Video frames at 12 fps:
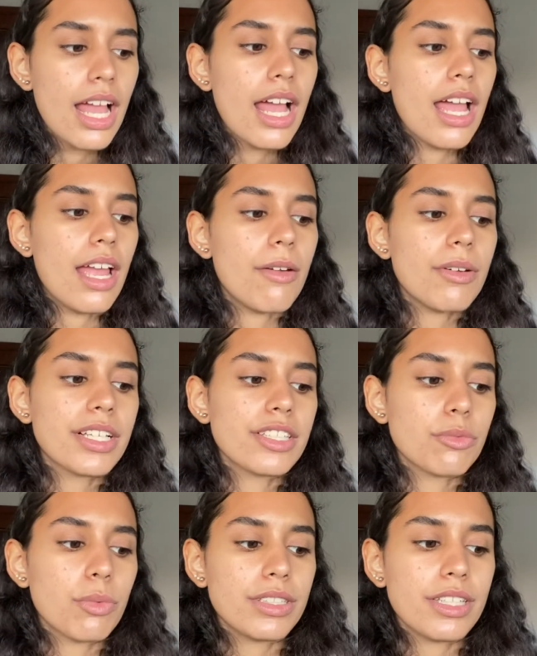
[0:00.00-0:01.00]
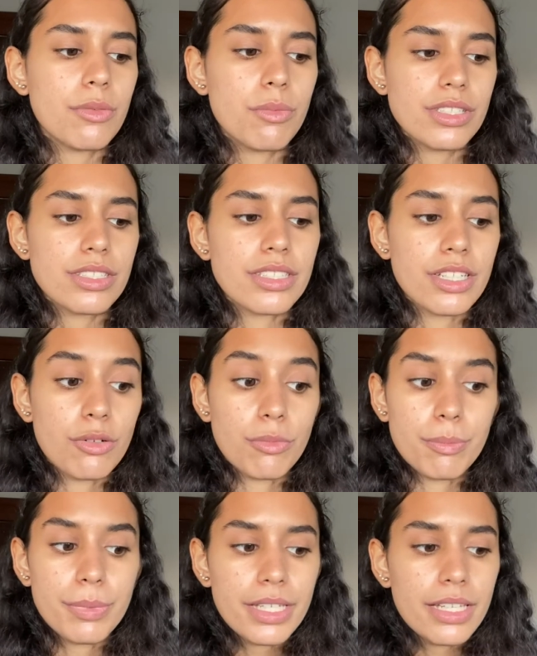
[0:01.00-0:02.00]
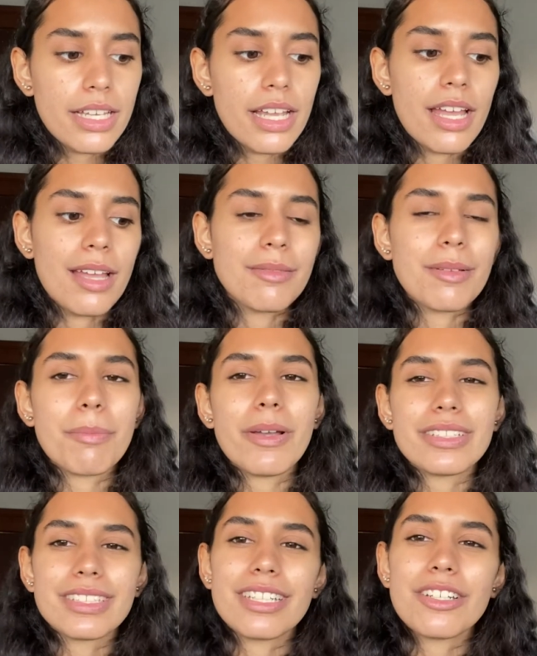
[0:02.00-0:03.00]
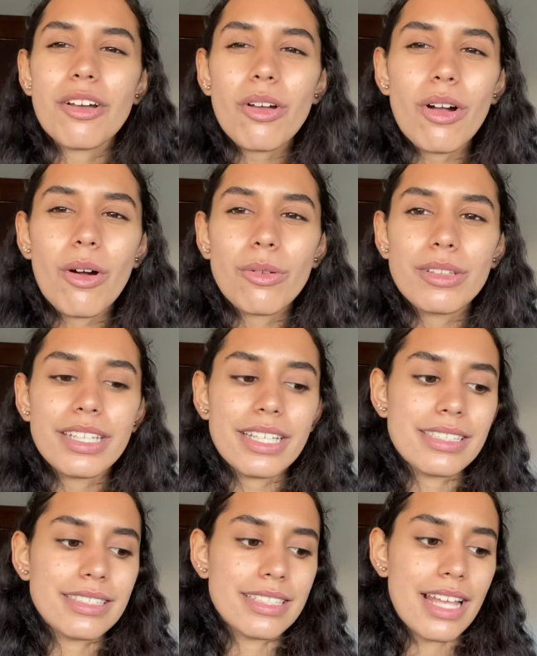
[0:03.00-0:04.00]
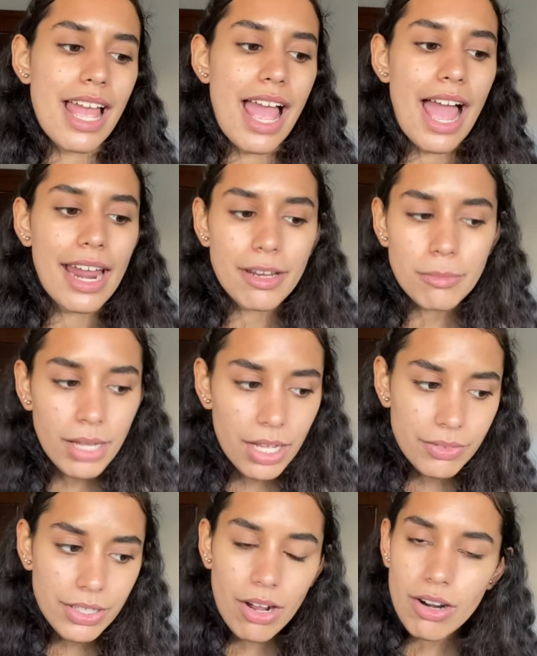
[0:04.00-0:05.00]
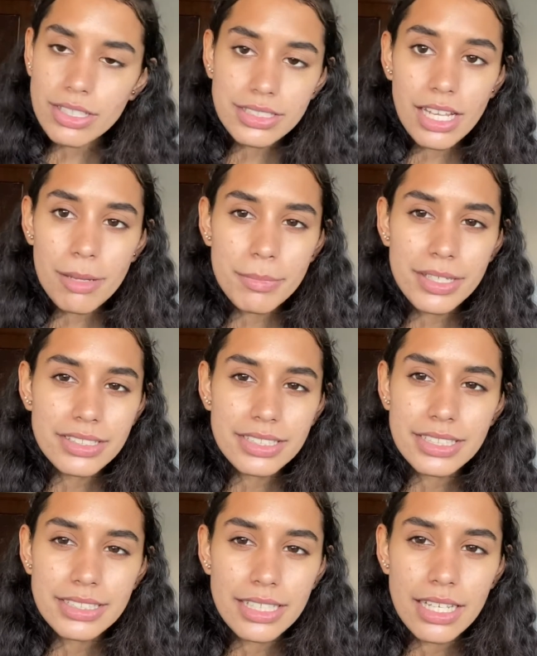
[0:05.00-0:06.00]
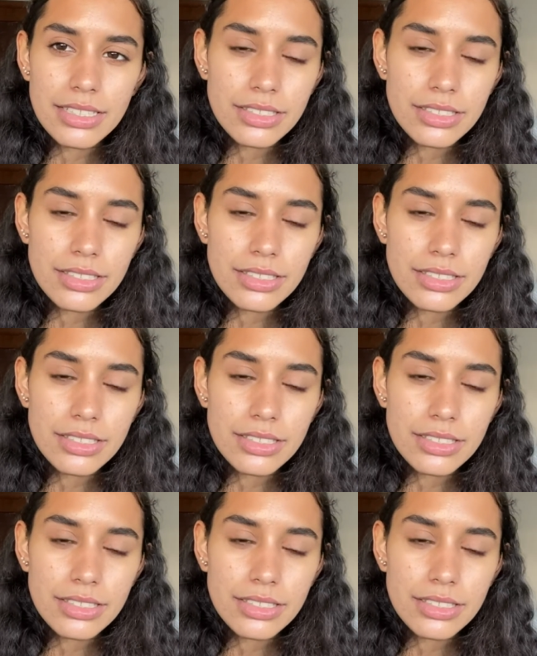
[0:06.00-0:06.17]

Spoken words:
Eric is what he wishes he could be, and plus, not only is Adam having a hard time because his dad is